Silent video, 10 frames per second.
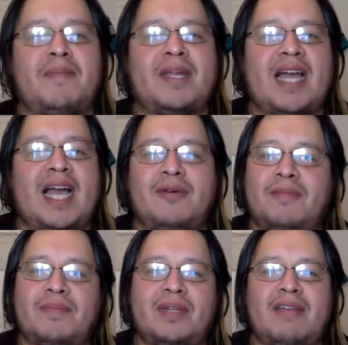I'm like, I
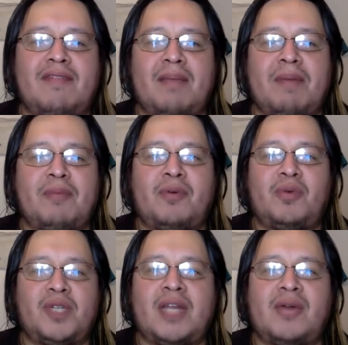don't believe that people
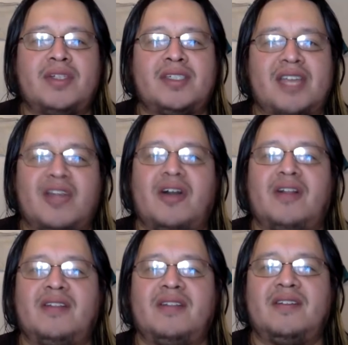would not notice this at
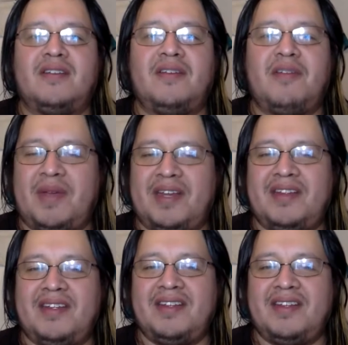all. You know what I mean?